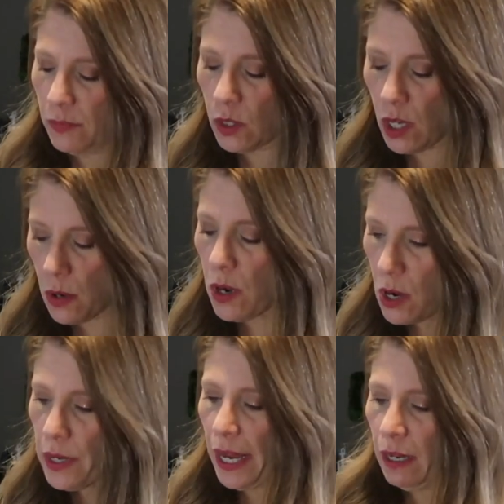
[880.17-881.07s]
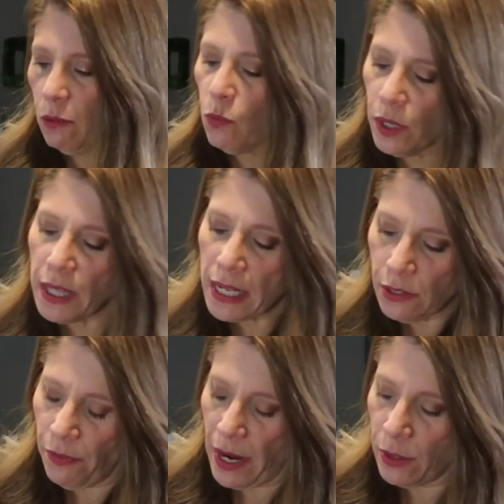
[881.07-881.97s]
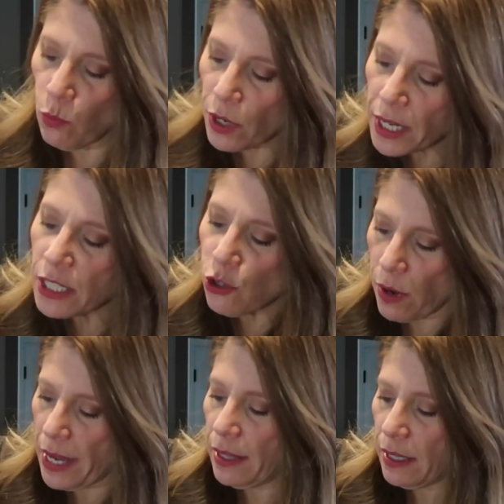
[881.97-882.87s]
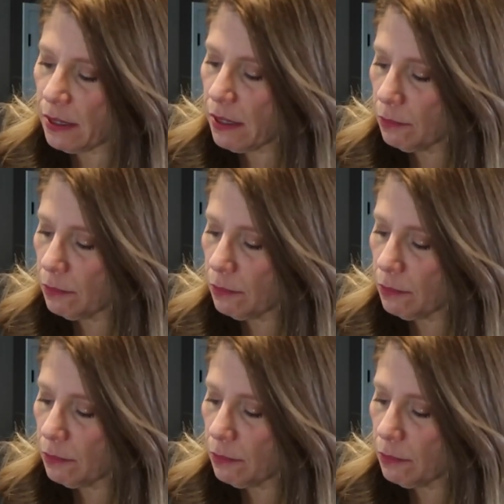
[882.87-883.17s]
So, okay, that's fine. We're gonna try this.